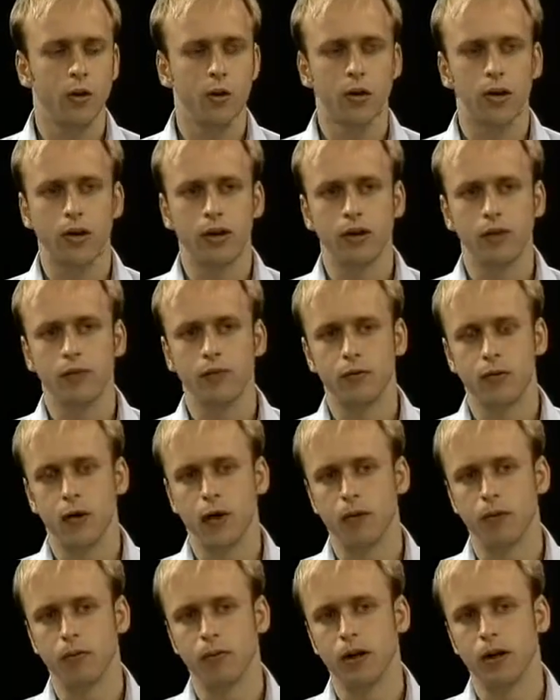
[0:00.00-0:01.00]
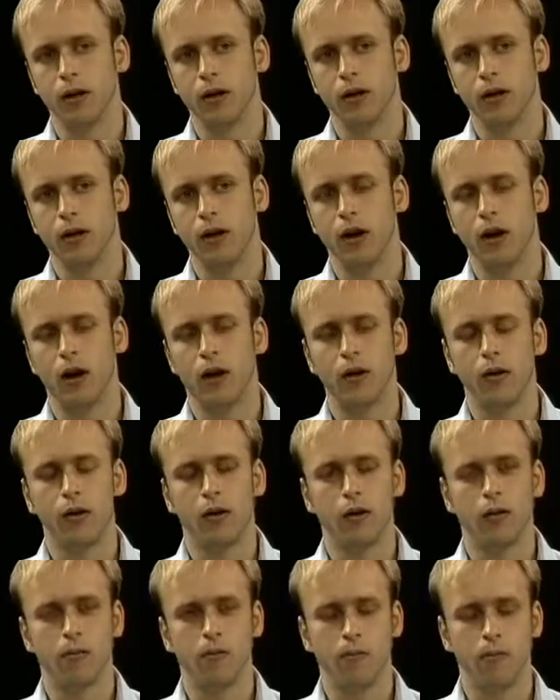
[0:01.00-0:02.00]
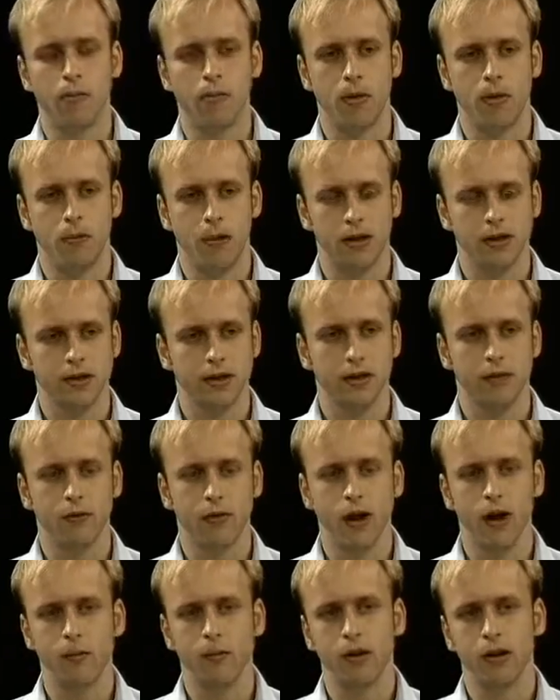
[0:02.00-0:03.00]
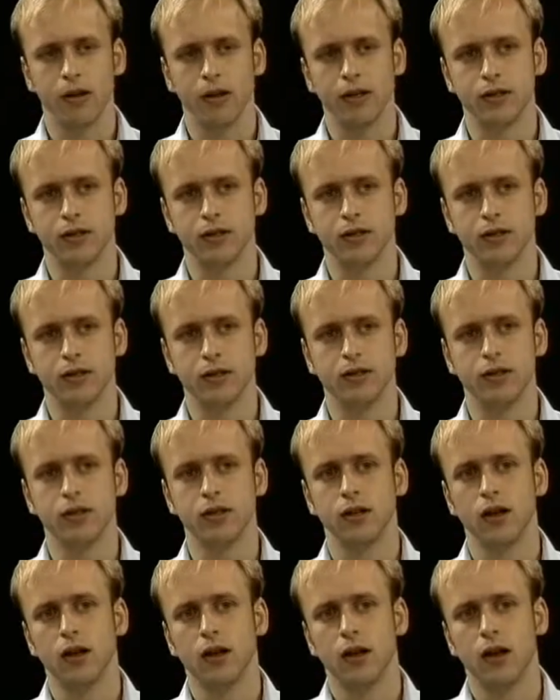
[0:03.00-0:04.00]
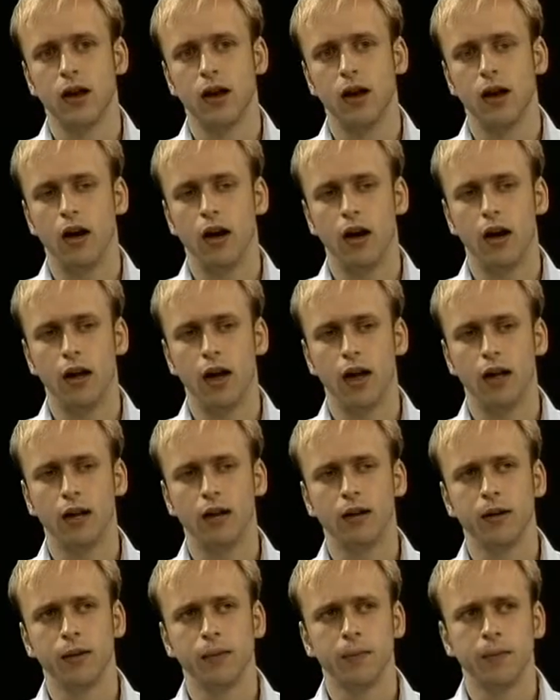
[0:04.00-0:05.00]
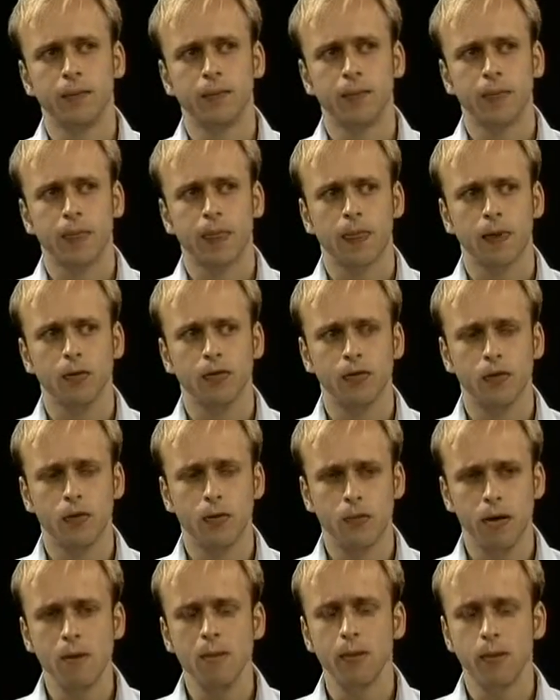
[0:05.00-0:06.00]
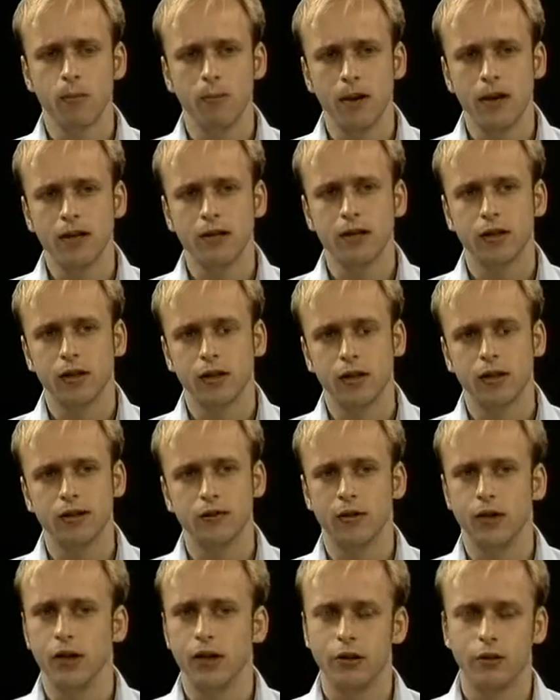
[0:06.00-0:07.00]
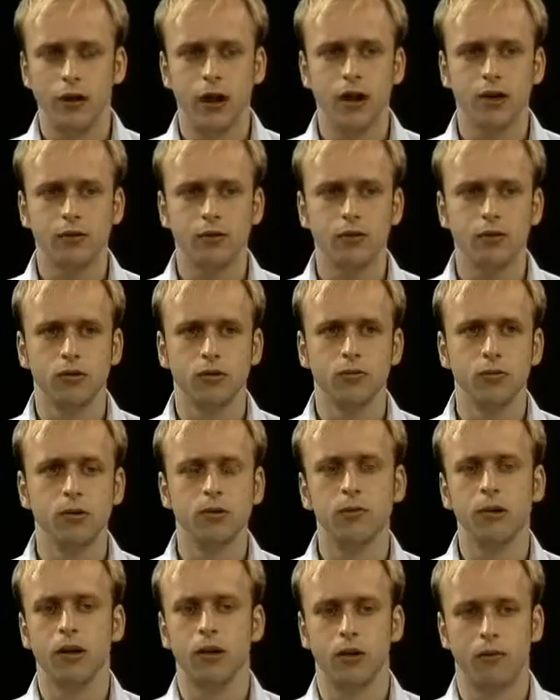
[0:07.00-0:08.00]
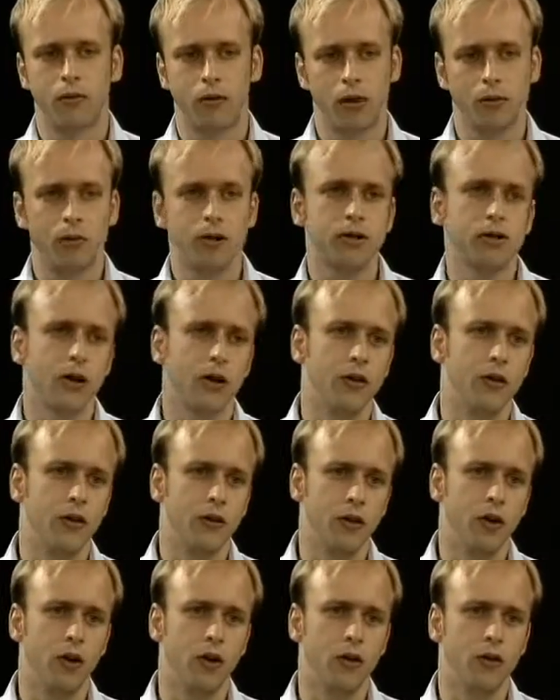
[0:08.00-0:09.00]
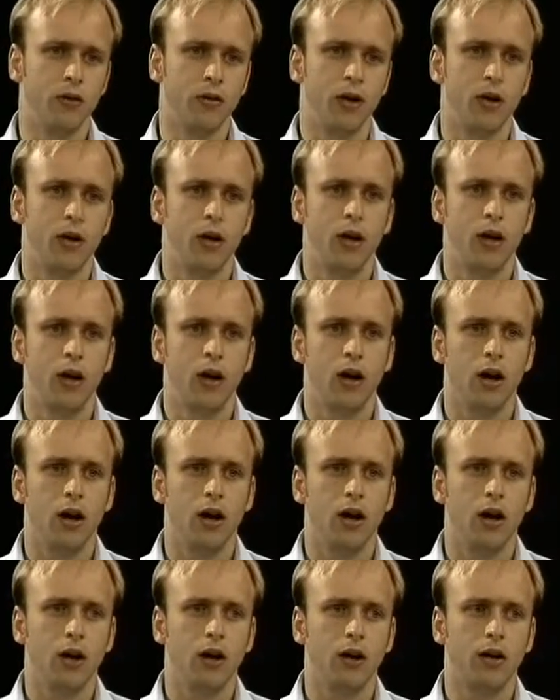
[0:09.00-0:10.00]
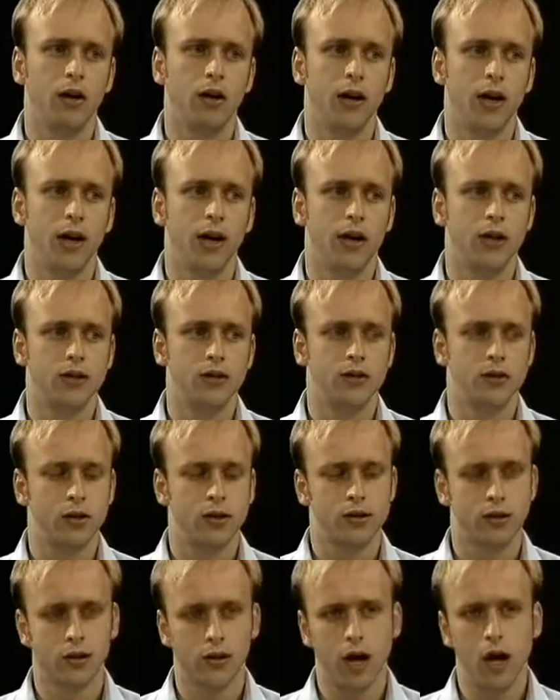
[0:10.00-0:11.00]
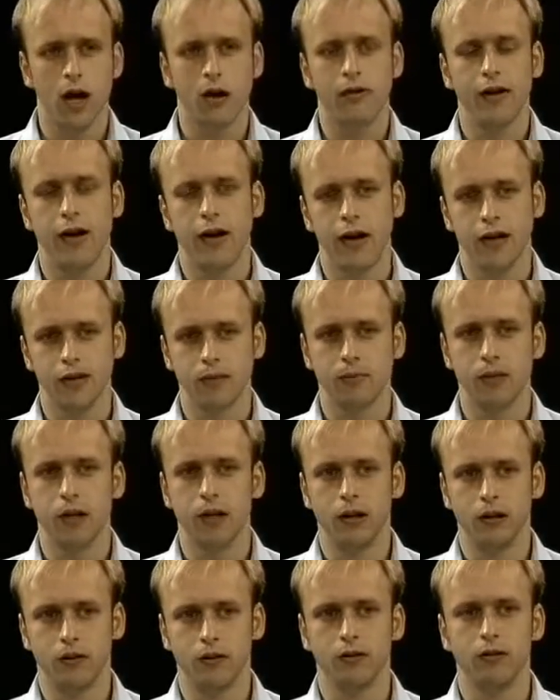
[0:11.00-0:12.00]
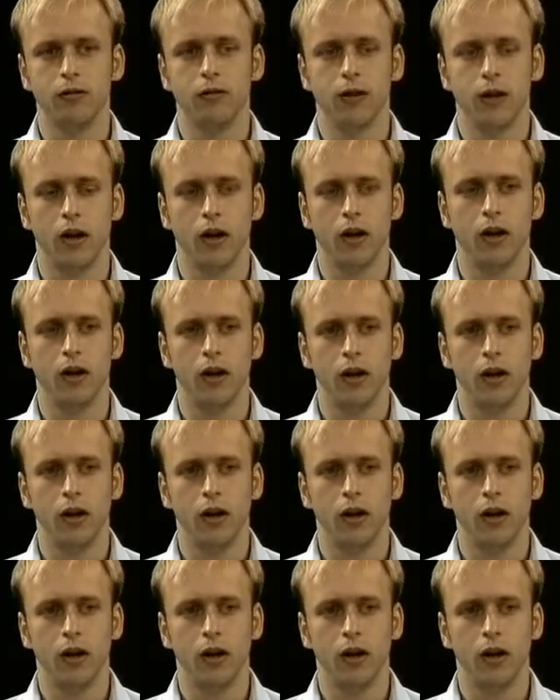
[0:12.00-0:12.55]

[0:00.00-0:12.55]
inquiry from the Mexican environmental agencies, and so the people are basically, it's a very grassroots movement, and they're very much on their own, and it's a lot of hands being,